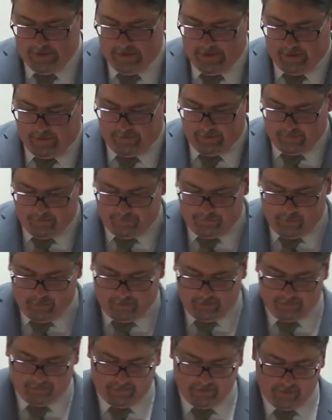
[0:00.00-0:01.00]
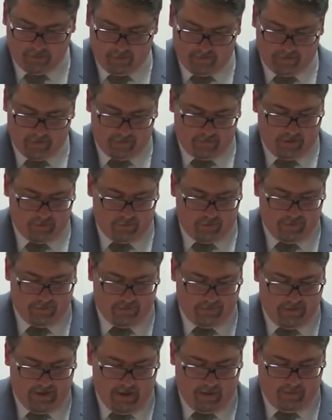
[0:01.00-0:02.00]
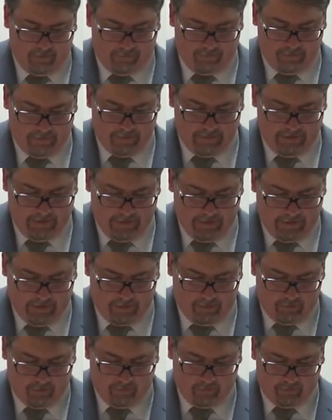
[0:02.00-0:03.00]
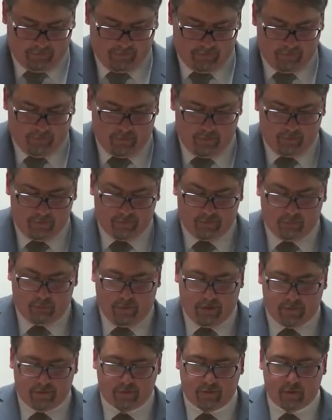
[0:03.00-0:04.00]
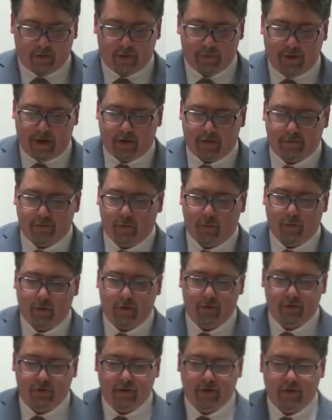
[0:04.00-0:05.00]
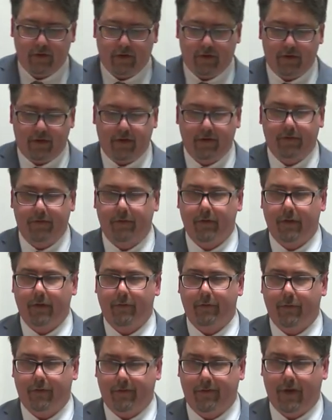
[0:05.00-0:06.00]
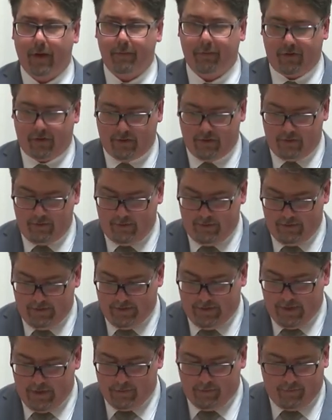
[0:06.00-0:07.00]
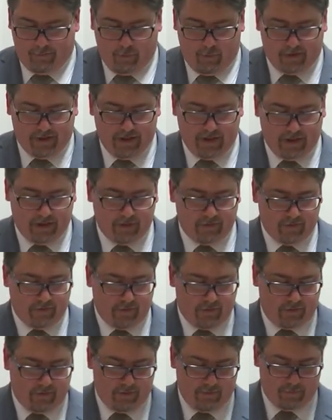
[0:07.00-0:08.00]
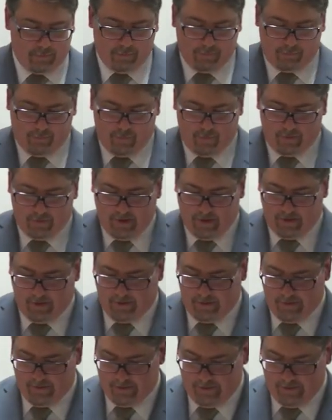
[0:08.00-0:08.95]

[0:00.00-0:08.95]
I'll then focus in on the Tantra itself, introducing first what is known about its origin and history of reception, before getting into the t before uh,